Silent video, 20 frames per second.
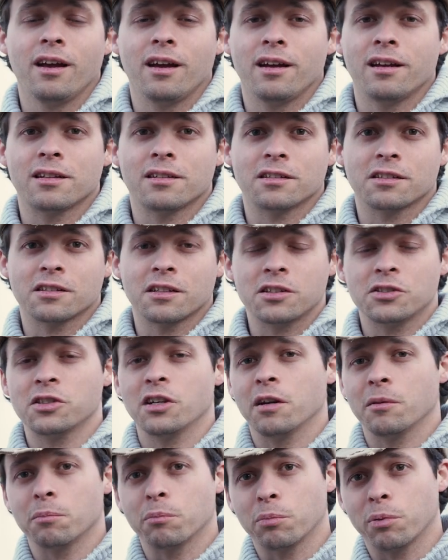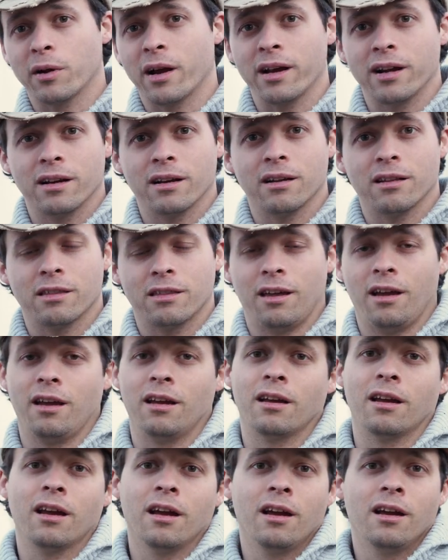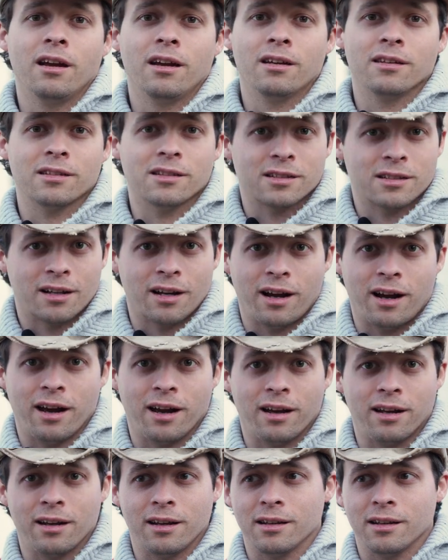It's such a bright thing in the sky.